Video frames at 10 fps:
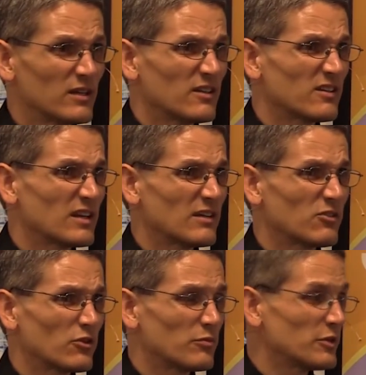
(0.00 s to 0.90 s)
you can have
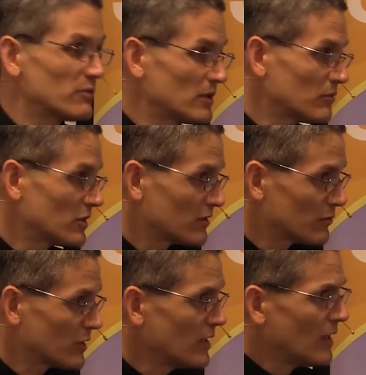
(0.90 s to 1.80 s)
those between the meals,
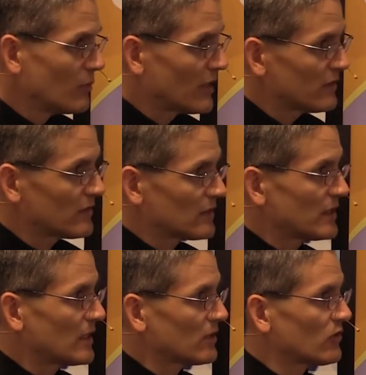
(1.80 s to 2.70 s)
but basically
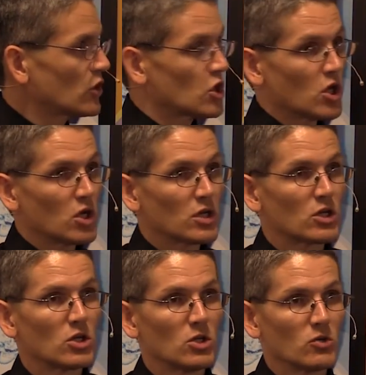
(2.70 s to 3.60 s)
it's a
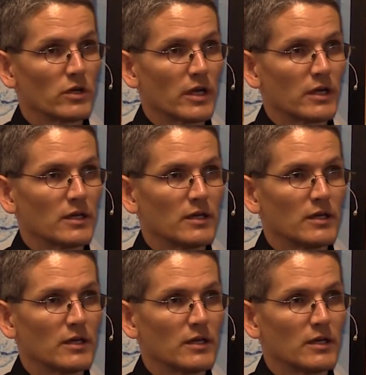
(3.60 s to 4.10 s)
non-caloric